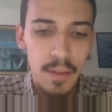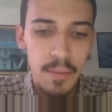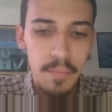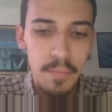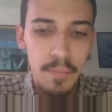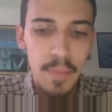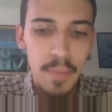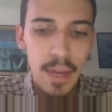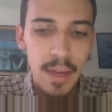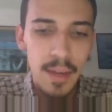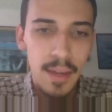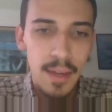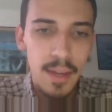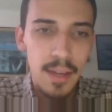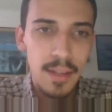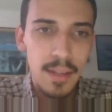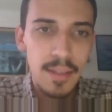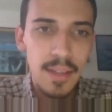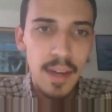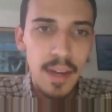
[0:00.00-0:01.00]

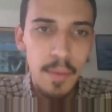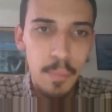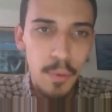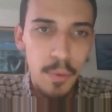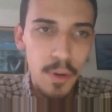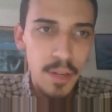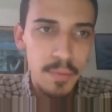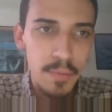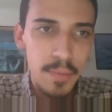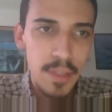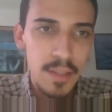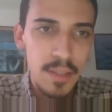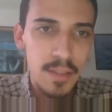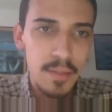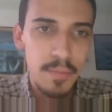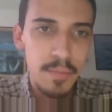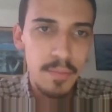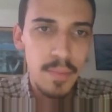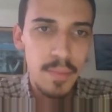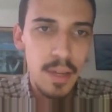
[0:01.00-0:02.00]
making the appointment,
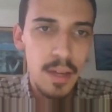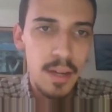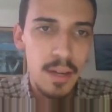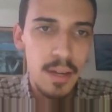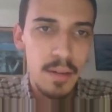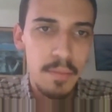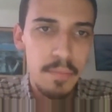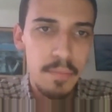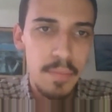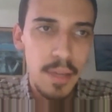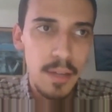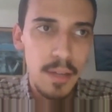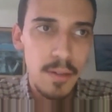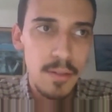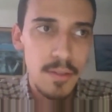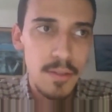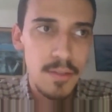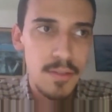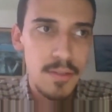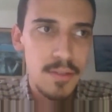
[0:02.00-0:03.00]

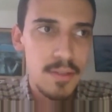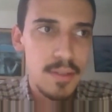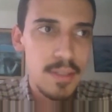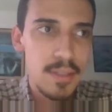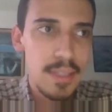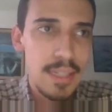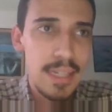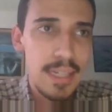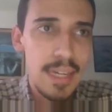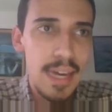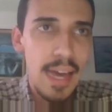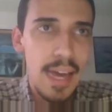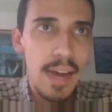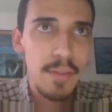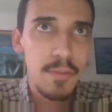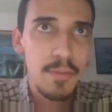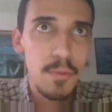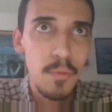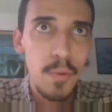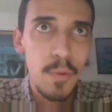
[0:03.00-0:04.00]
because I
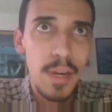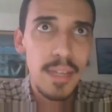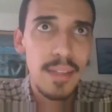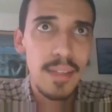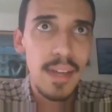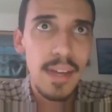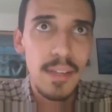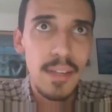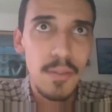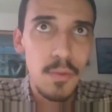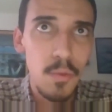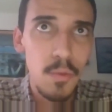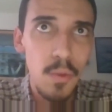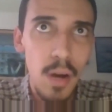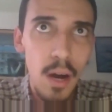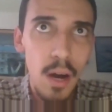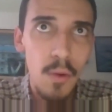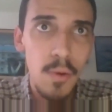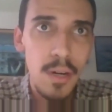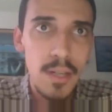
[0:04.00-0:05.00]
had to wait like 2
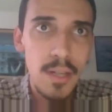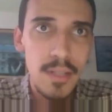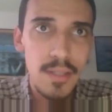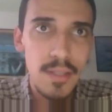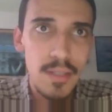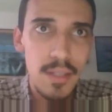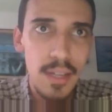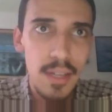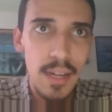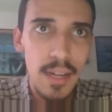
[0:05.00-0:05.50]
hours,